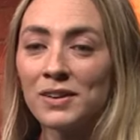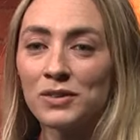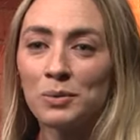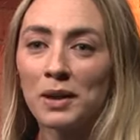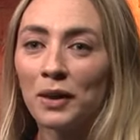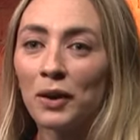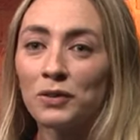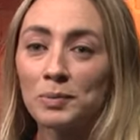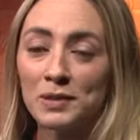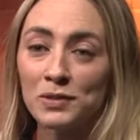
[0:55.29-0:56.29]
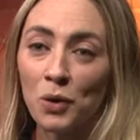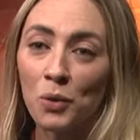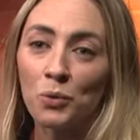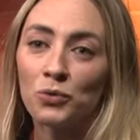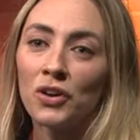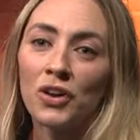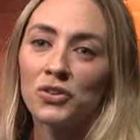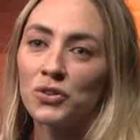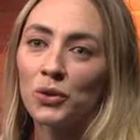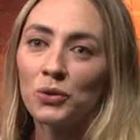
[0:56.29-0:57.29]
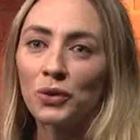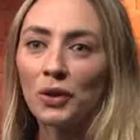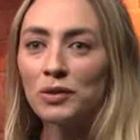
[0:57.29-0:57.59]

to where they're going to be sold to who's going